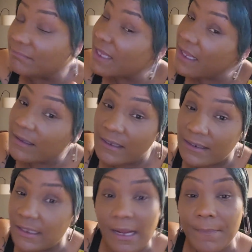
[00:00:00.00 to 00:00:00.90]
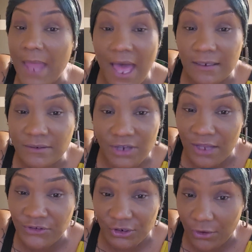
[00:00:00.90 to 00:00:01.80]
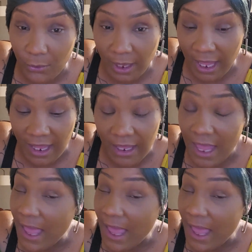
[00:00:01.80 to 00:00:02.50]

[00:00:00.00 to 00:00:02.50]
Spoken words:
And listen, I'm not a judger, okay?